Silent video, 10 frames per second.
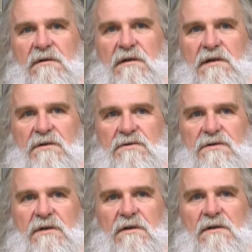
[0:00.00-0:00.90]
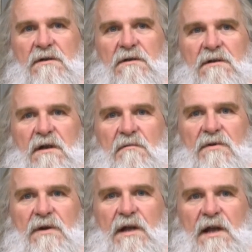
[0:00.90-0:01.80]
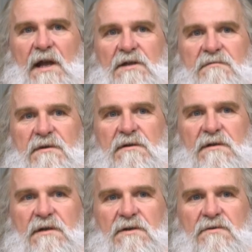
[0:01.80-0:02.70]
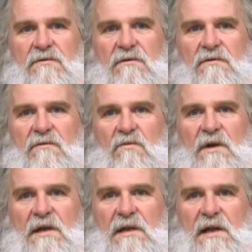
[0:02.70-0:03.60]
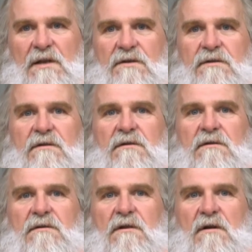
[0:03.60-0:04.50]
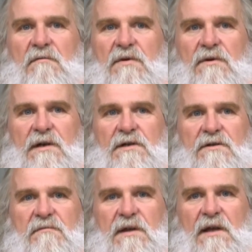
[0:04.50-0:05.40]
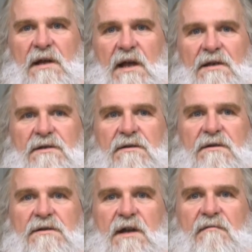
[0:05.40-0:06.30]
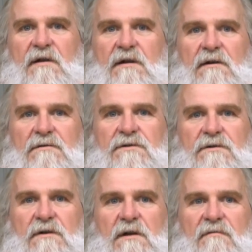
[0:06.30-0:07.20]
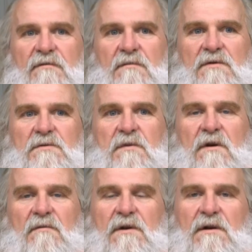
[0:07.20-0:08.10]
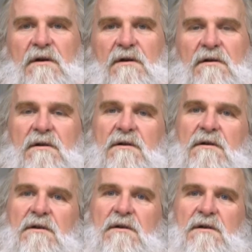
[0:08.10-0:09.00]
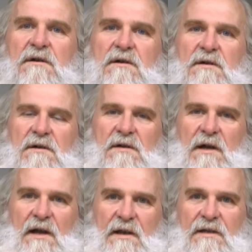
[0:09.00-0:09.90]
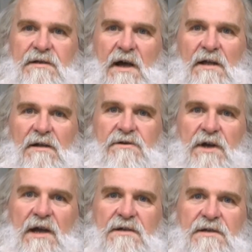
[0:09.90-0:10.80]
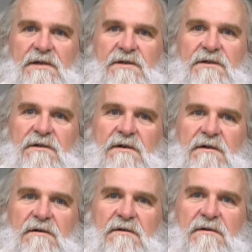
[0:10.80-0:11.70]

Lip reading: Is employee engagement is where we need our employees to be engaged in the safety culture, and for the most part we are. And that's kind of Chase's, where